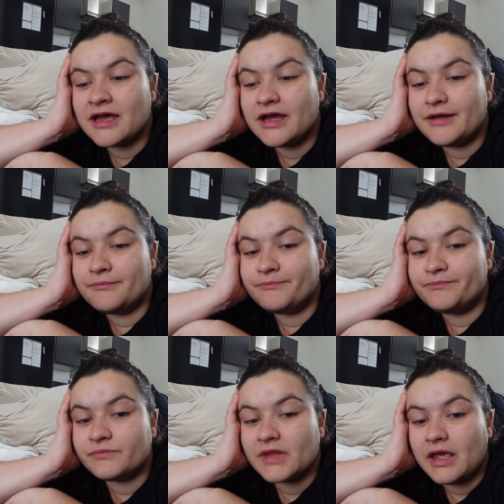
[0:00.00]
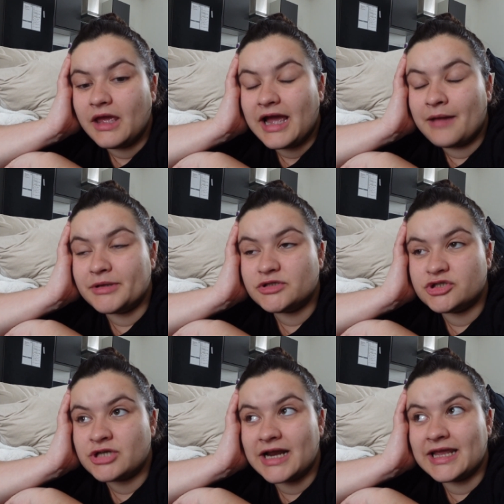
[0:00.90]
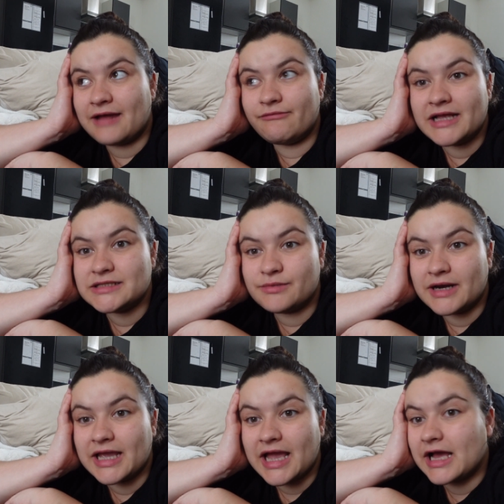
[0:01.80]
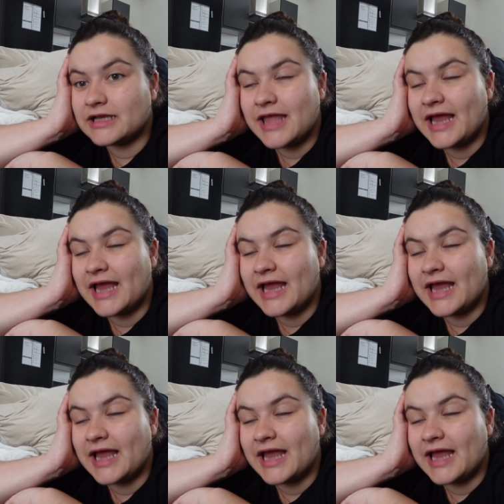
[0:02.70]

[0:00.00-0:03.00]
Um, I've been just trying to get rest when I can.